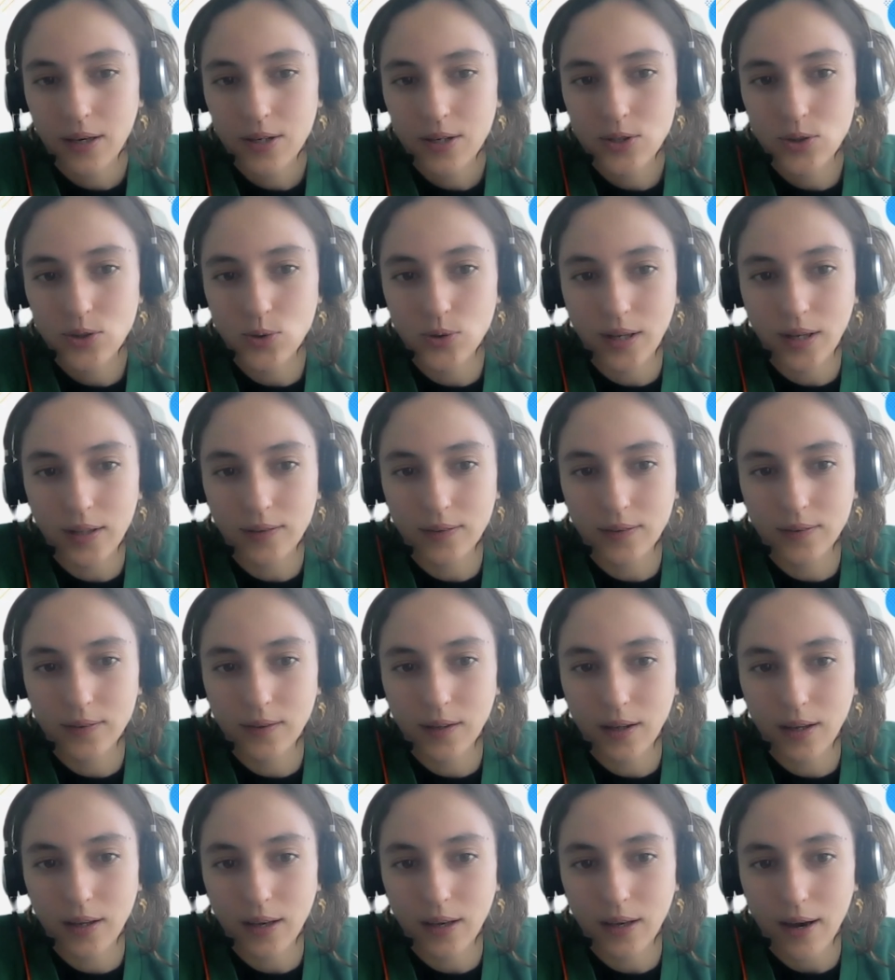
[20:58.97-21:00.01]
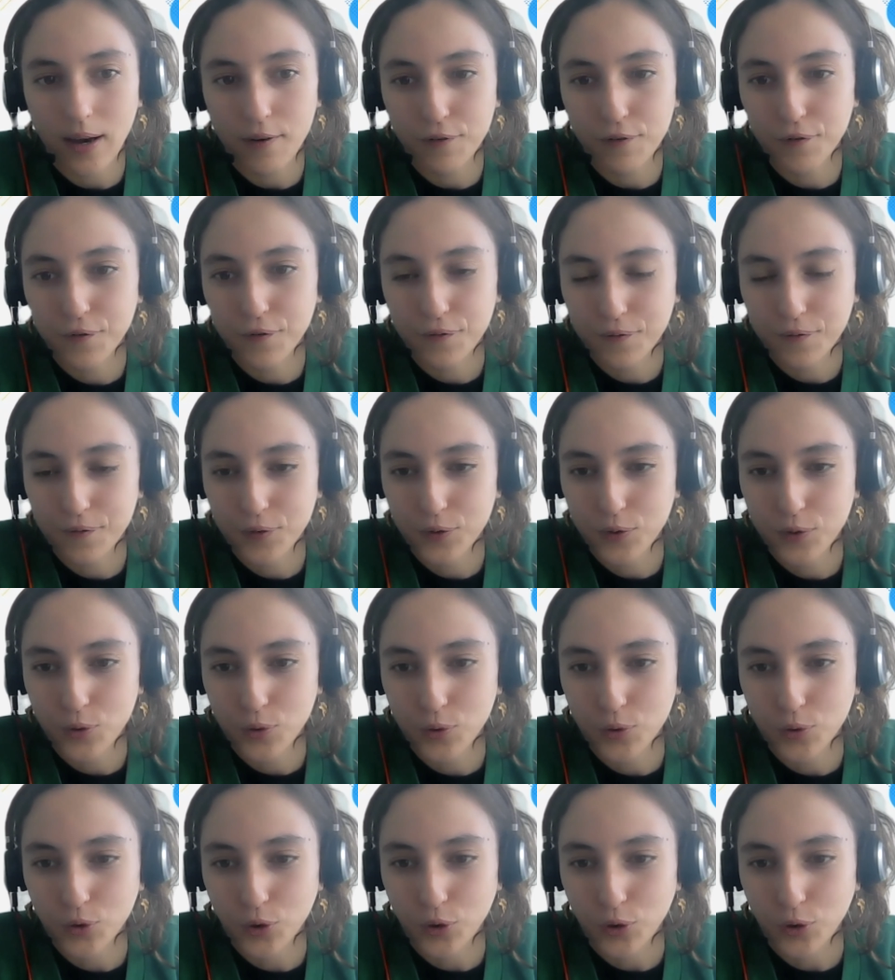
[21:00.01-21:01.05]
so that they have
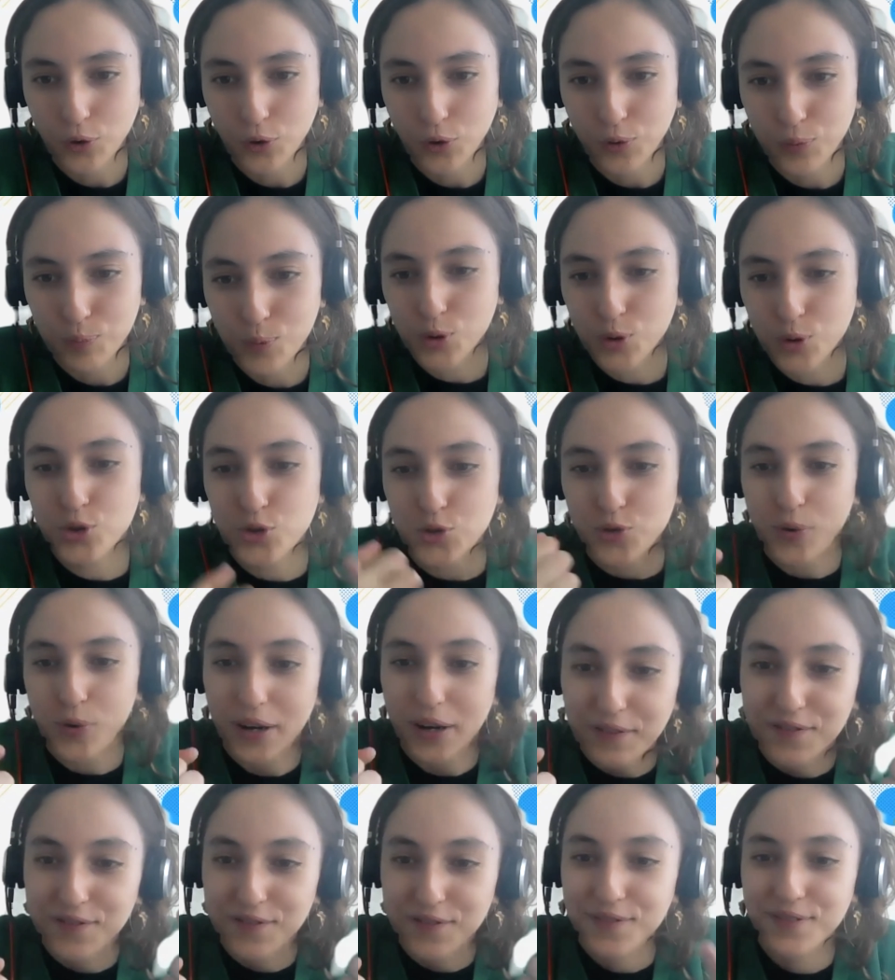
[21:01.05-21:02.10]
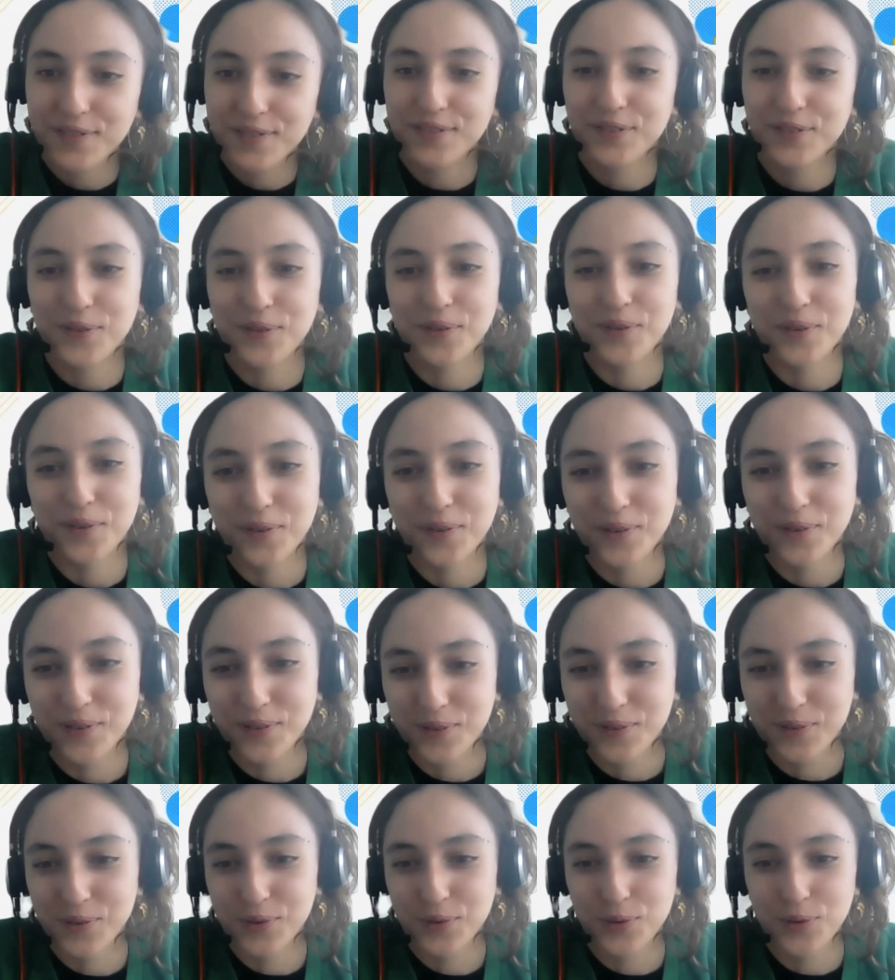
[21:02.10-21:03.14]
the more strength to
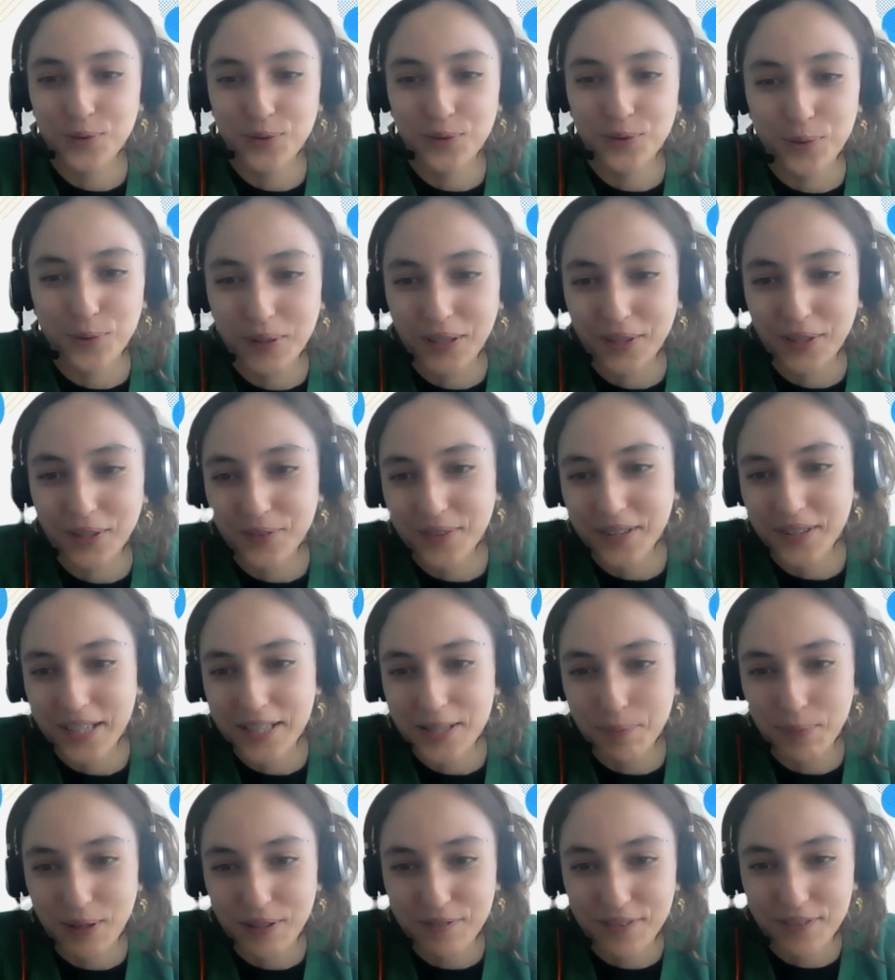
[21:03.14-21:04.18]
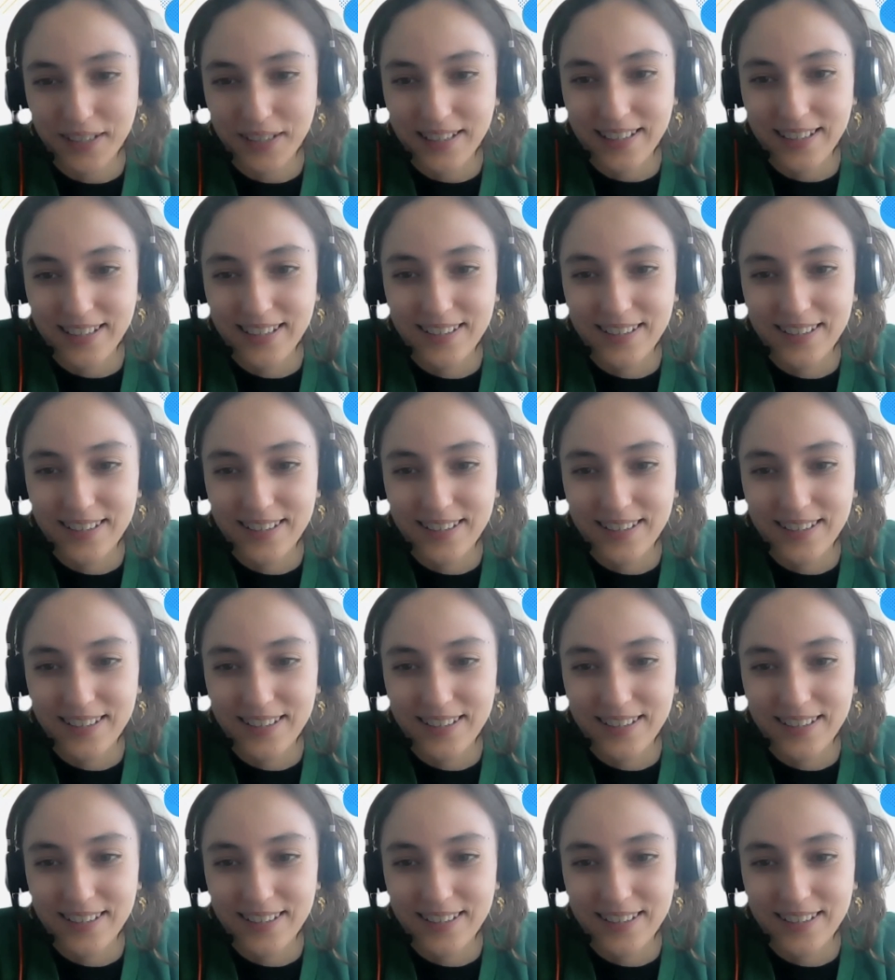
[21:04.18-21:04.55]
build the next big thing